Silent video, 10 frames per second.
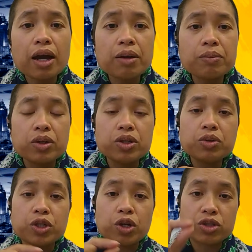you
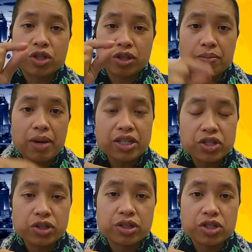would go to the My
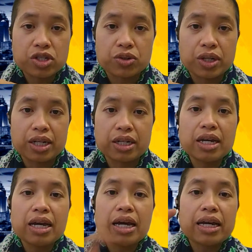Student screen,
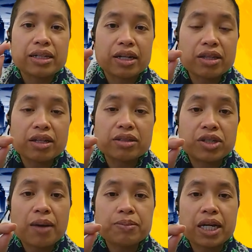click on the
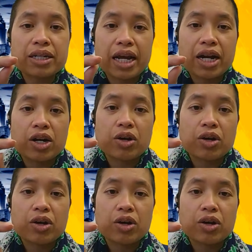drop-down arrow,